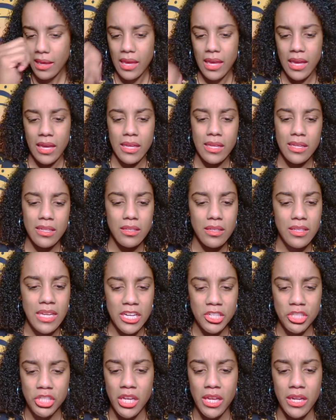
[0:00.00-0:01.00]
and
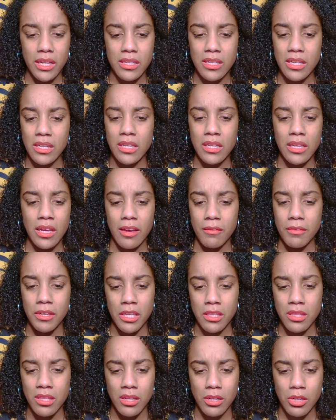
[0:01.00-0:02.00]
that Shane didn't have
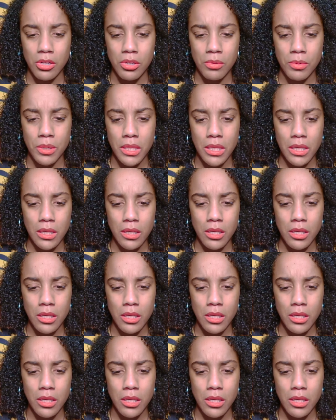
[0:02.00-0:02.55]
anything to do with it.